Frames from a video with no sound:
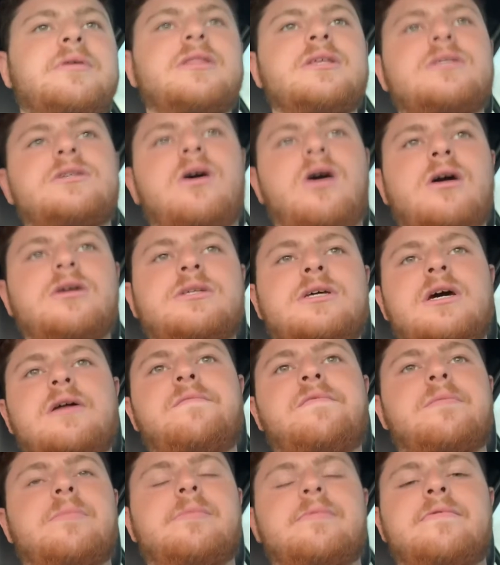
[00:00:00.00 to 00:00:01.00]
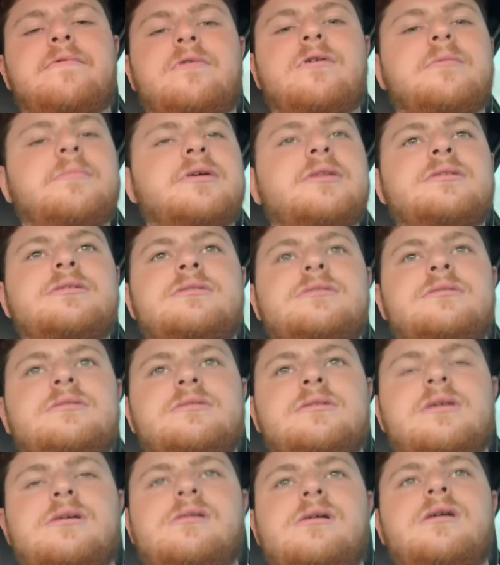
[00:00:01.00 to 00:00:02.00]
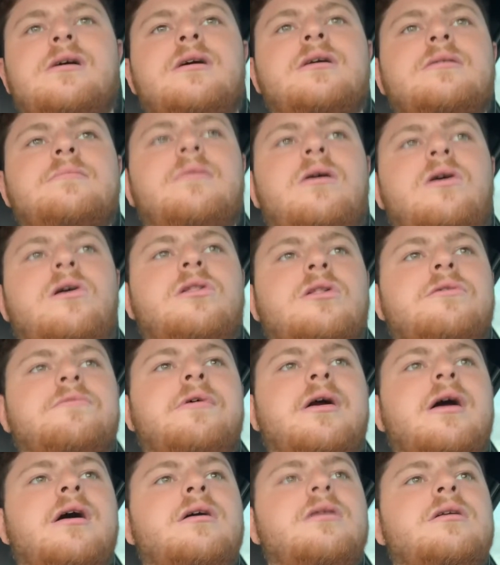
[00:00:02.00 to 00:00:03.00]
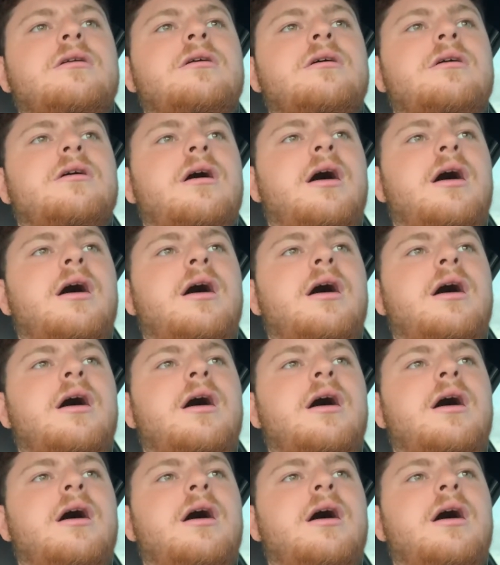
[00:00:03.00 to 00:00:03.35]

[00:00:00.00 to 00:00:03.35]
this car is good for performance all around.